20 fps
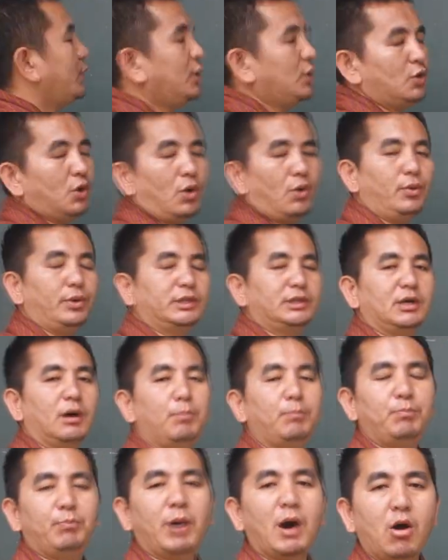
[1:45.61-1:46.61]
we'll go with the
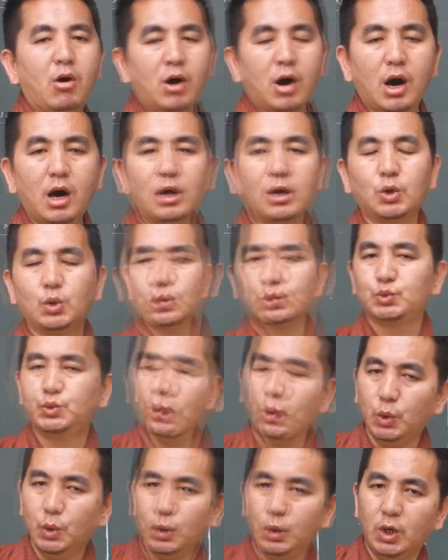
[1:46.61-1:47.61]
power
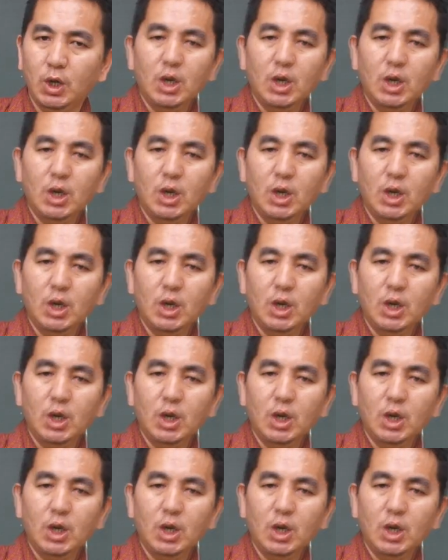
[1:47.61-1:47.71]
rule.